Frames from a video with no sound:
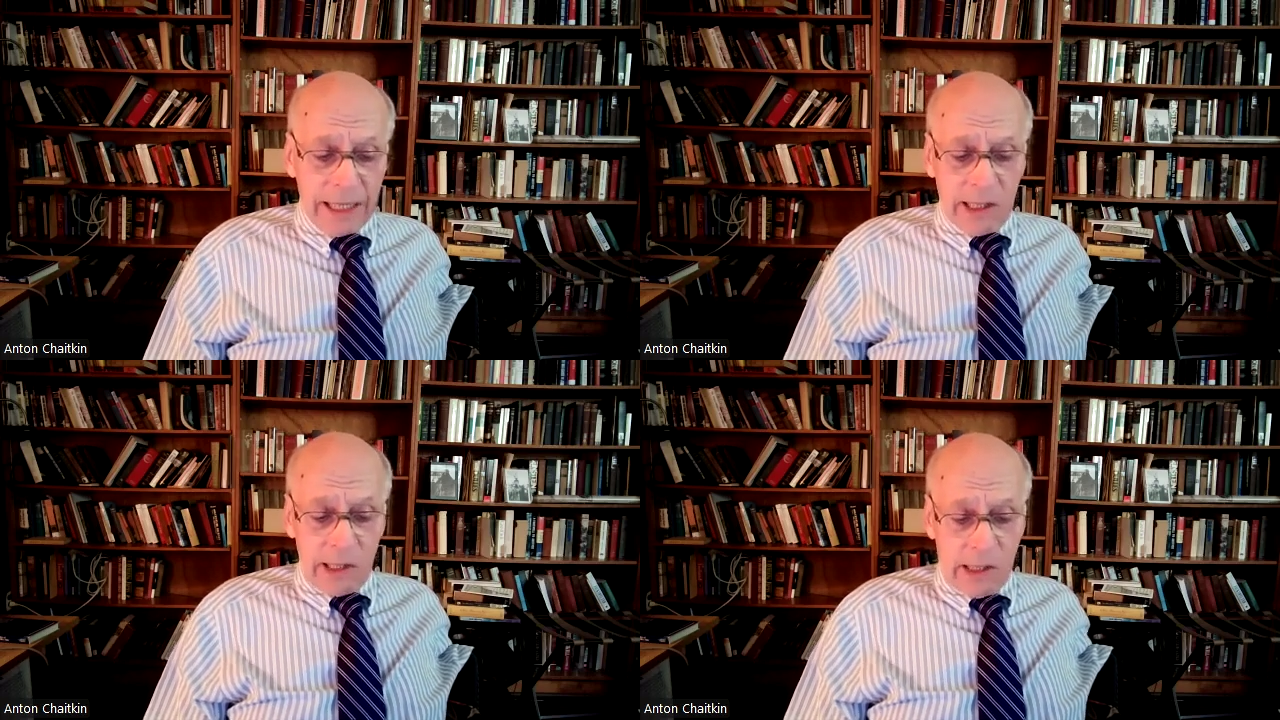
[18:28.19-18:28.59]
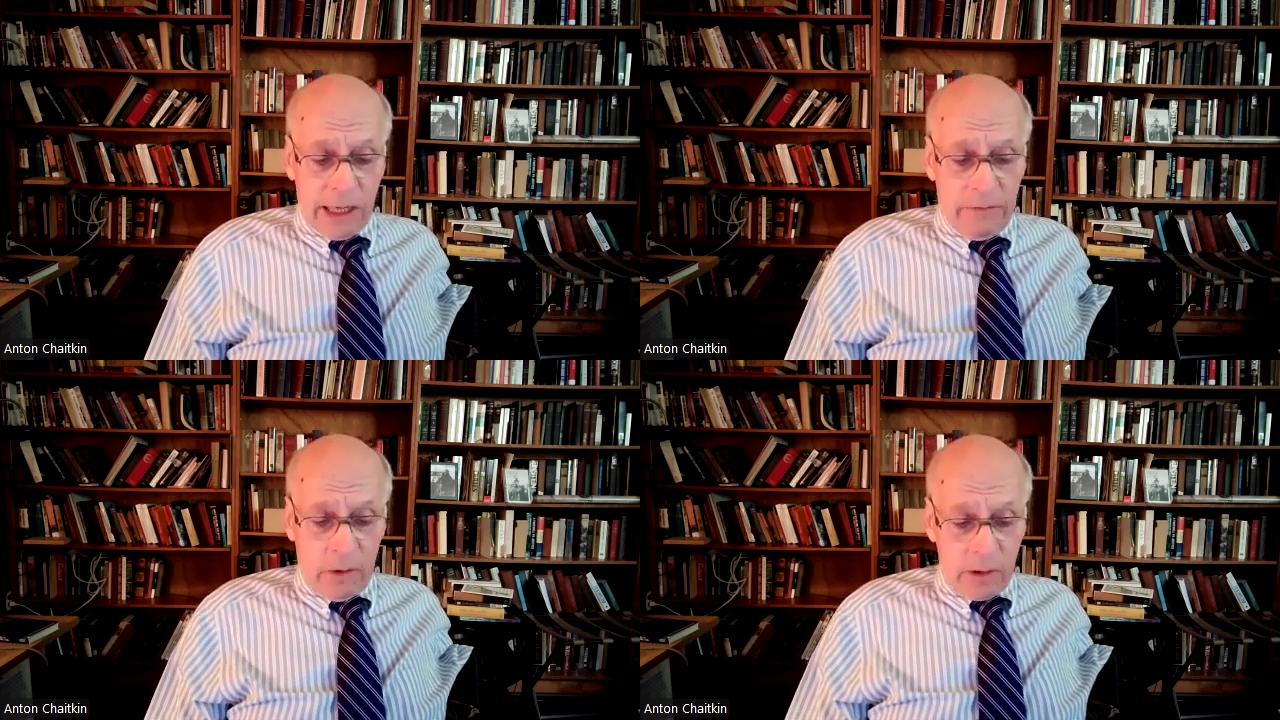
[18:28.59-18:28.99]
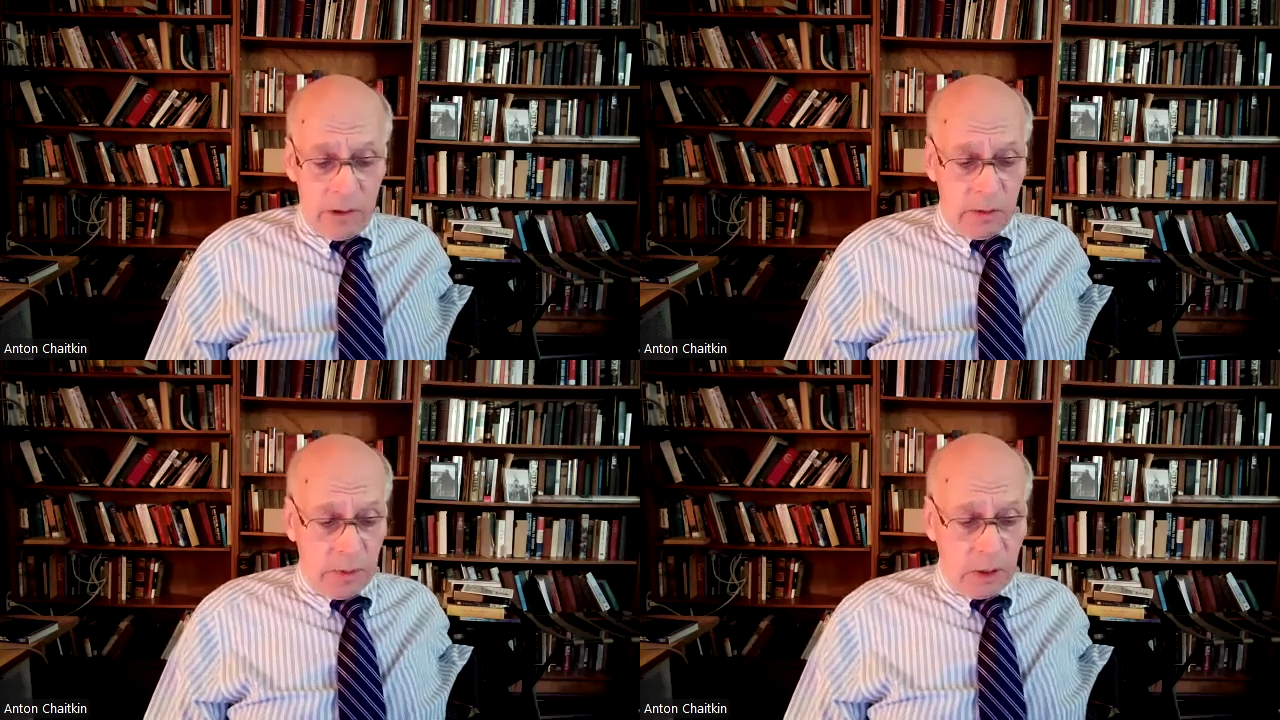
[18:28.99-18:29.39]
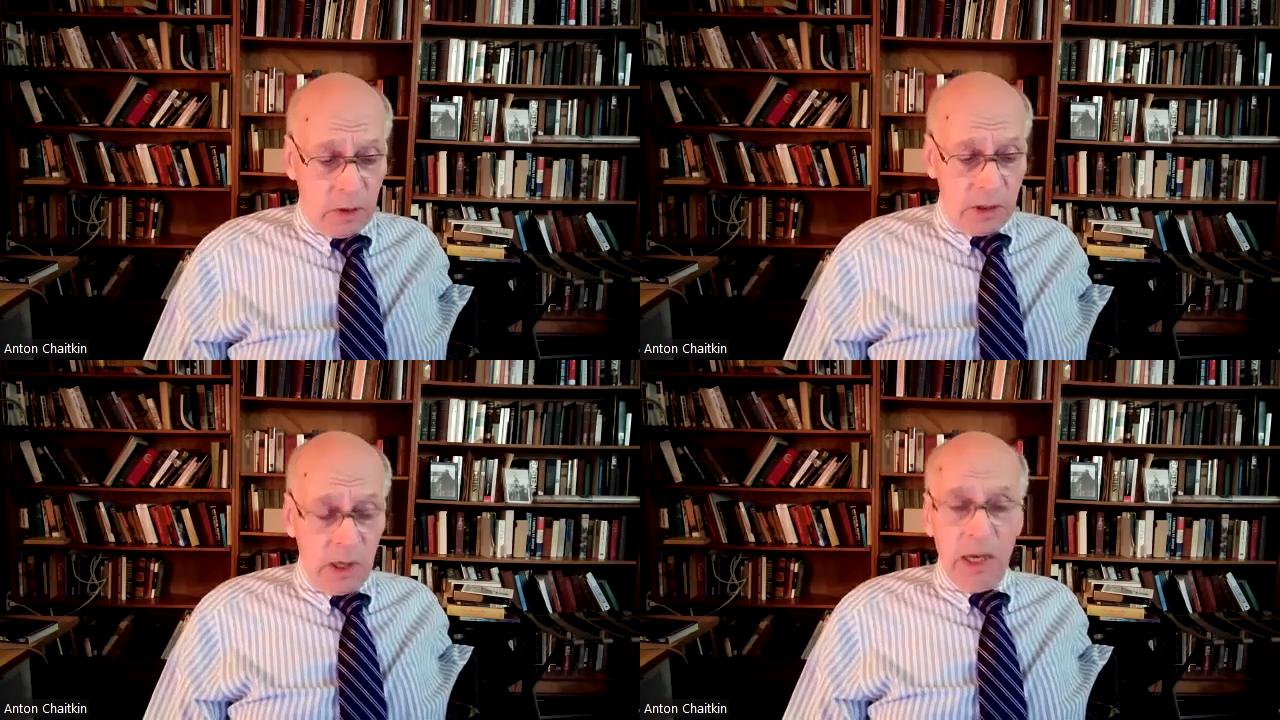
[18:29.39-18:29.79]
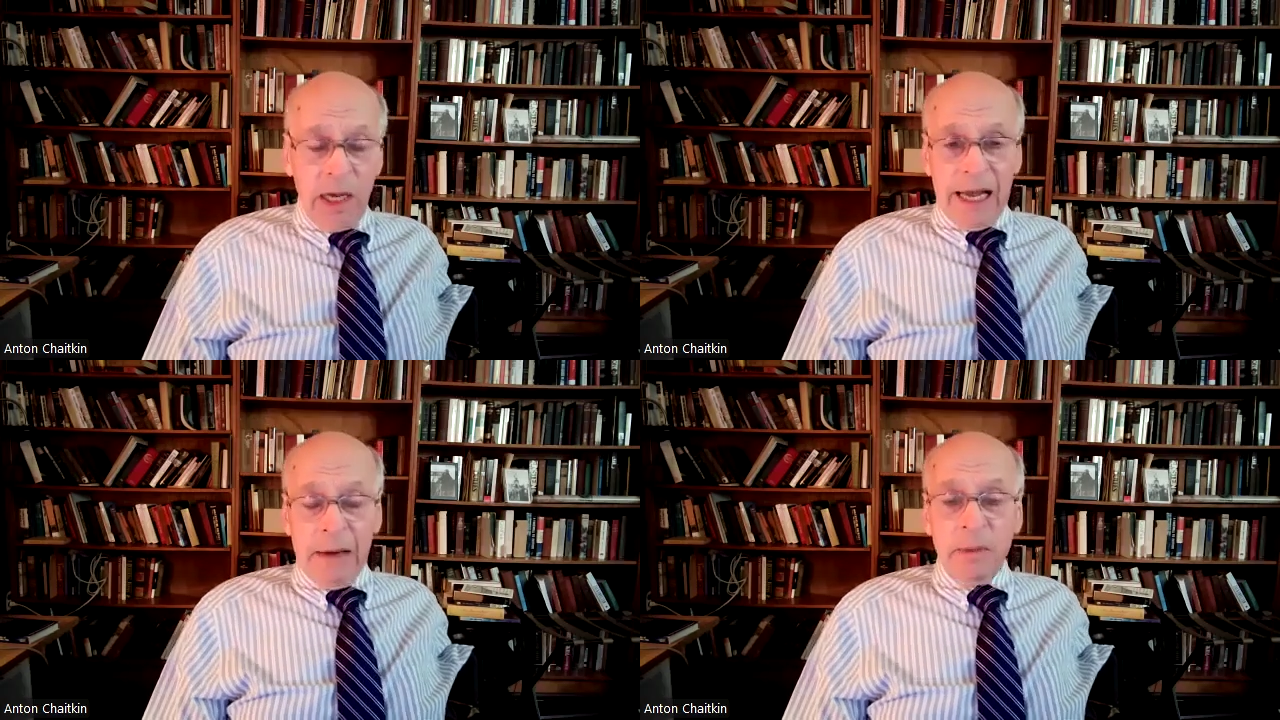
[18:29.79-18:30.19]
did the slave owners oppose
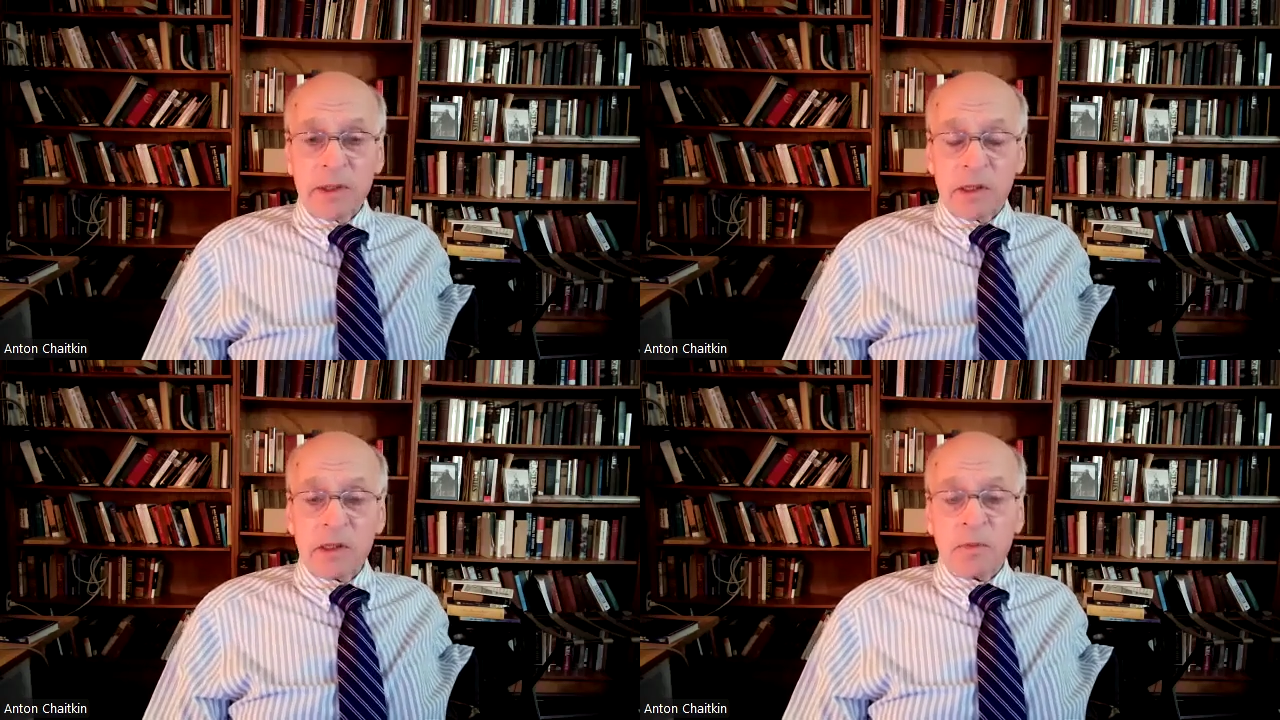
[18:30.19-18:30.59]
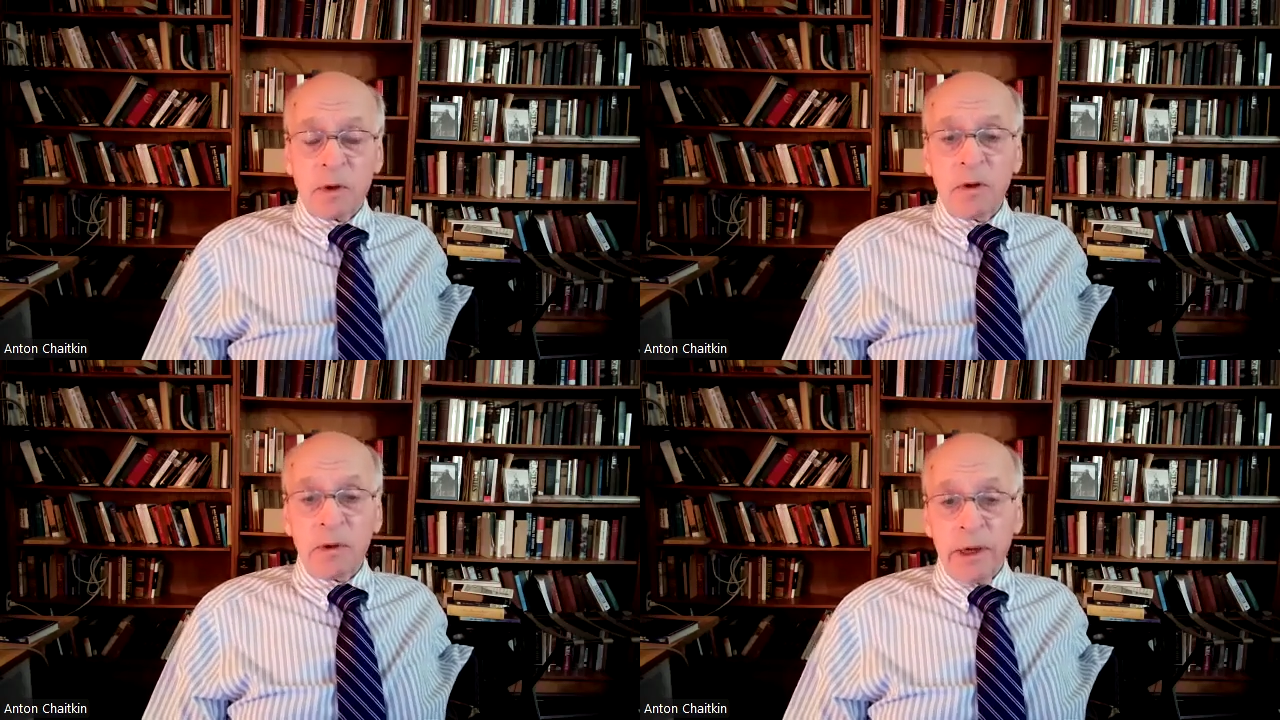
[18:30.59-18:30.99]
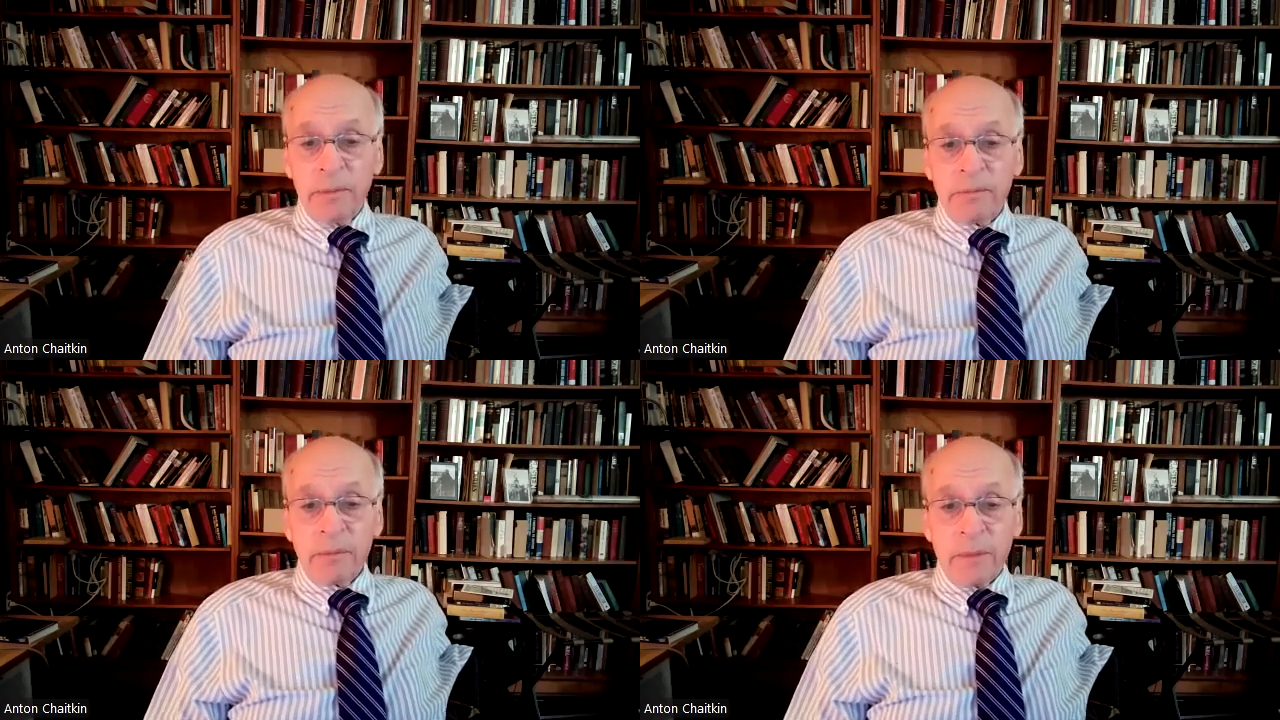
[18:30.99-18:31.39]
Hamilton's program?